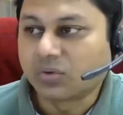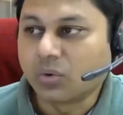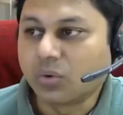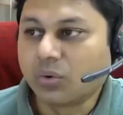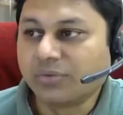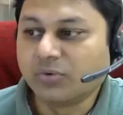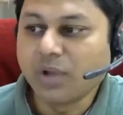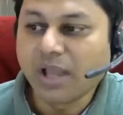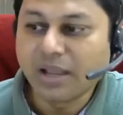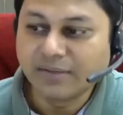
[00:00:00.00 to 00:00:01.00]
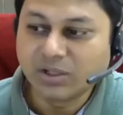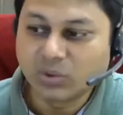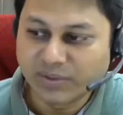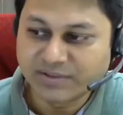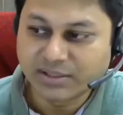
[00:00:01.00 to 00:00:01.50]
So if you have any
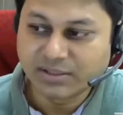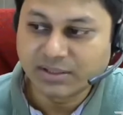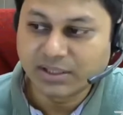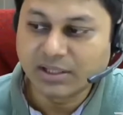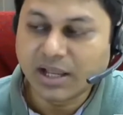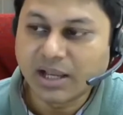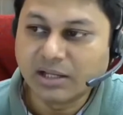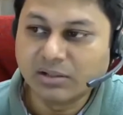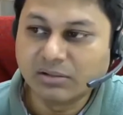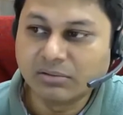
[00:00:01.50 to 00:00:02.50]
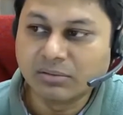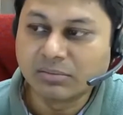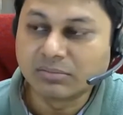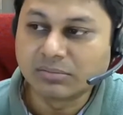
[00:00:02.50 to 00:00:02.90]
question, then I'll